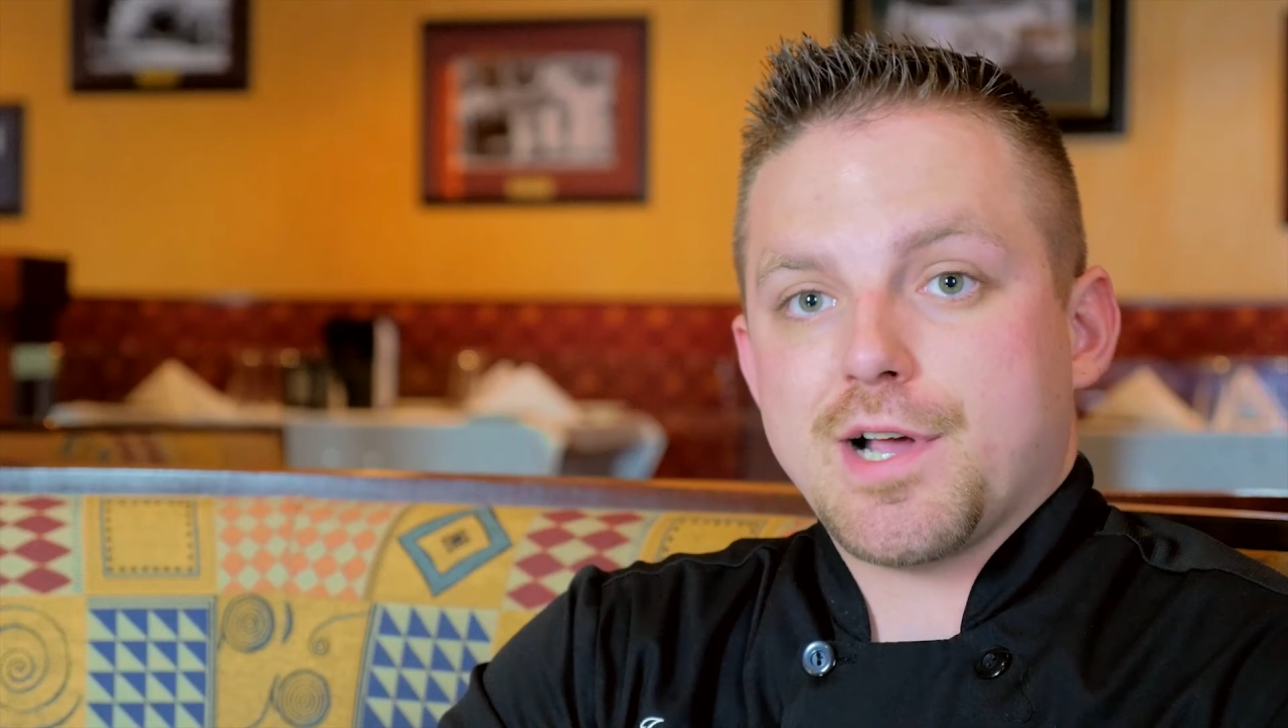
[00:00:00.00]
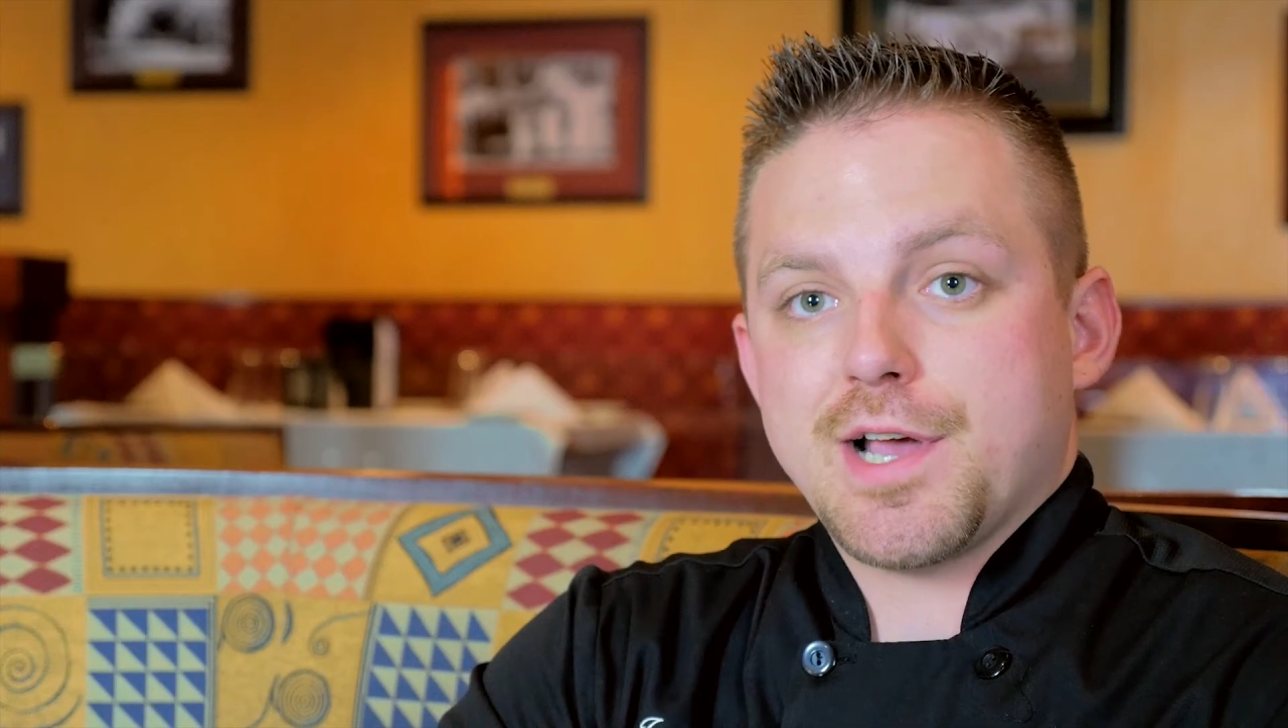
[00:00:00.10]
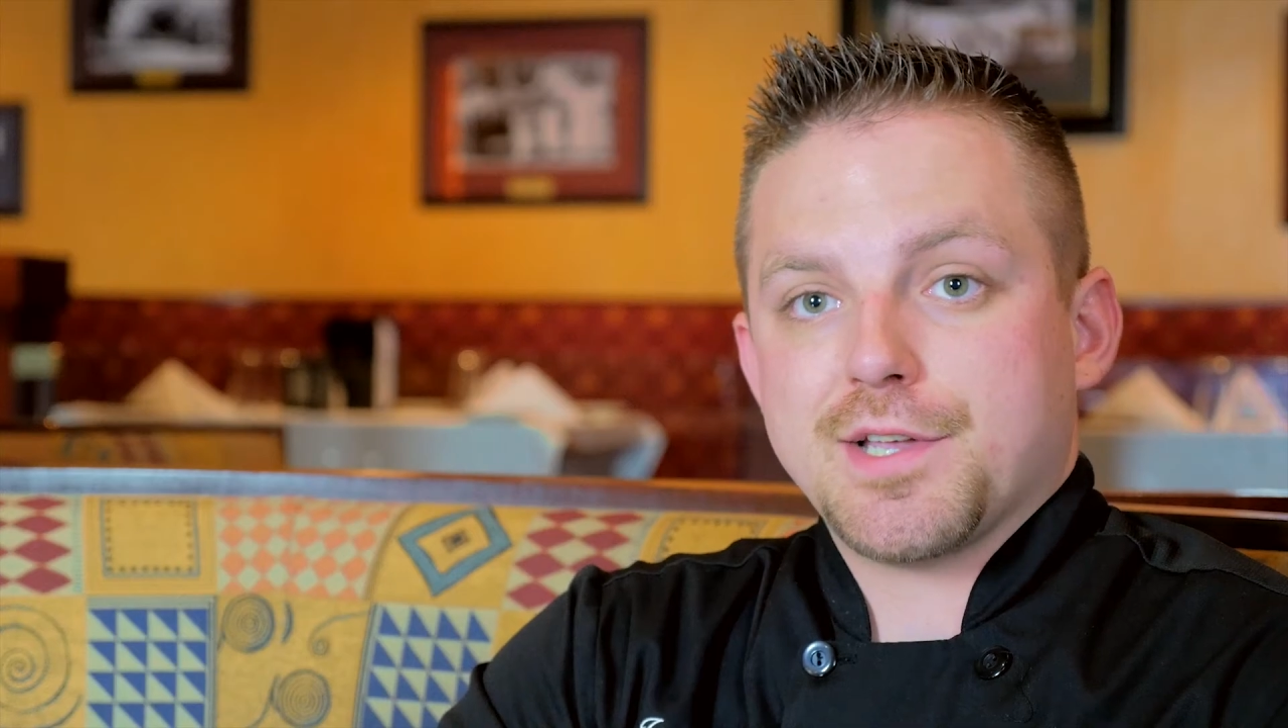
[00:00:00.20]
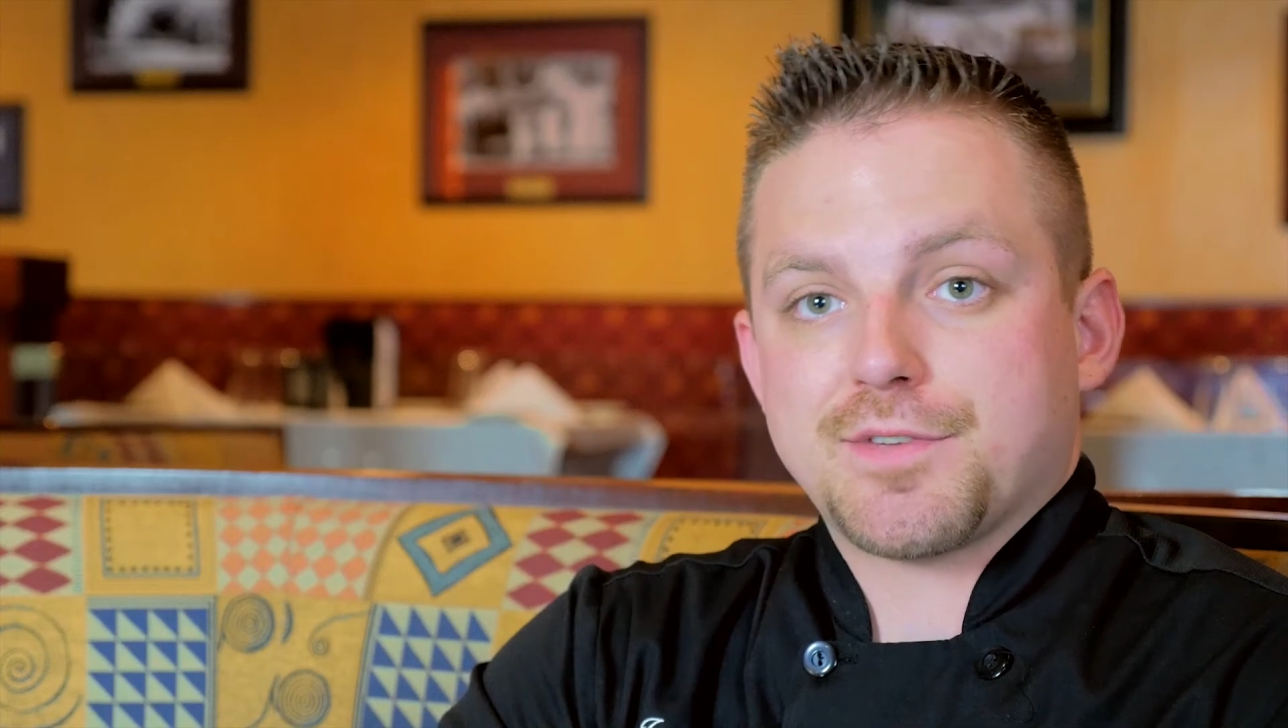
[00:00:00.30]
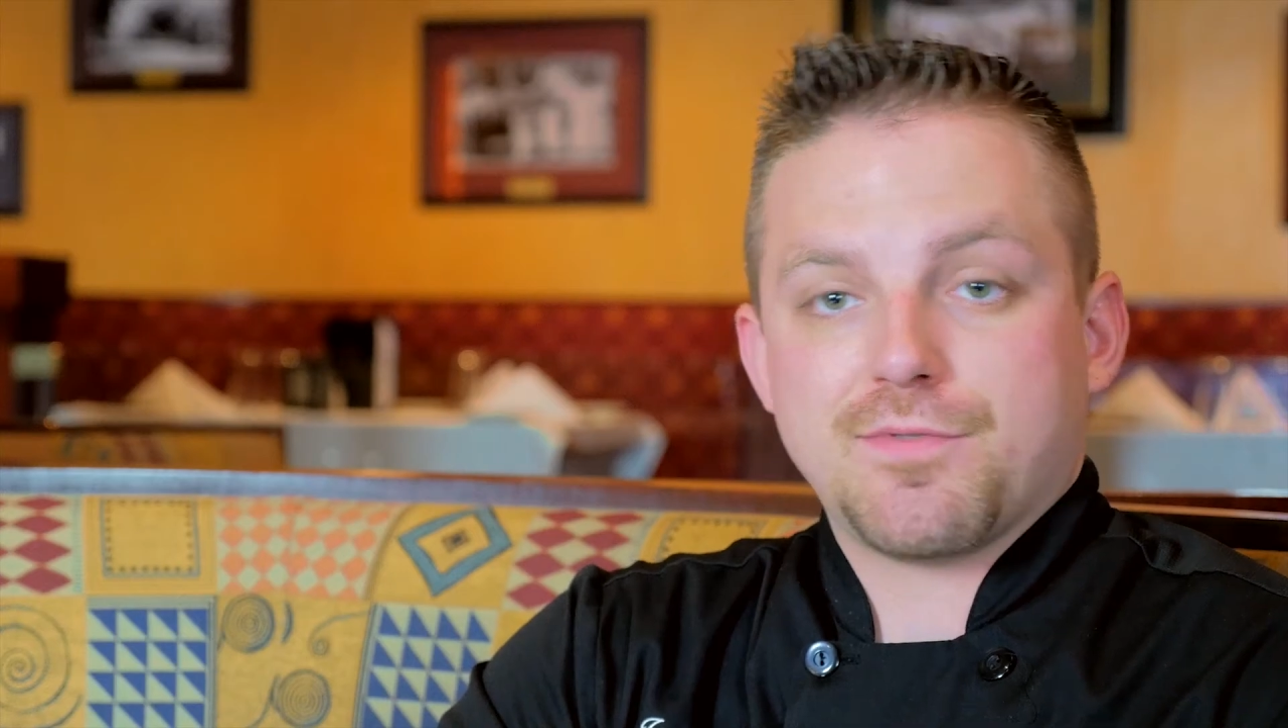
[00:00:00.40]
as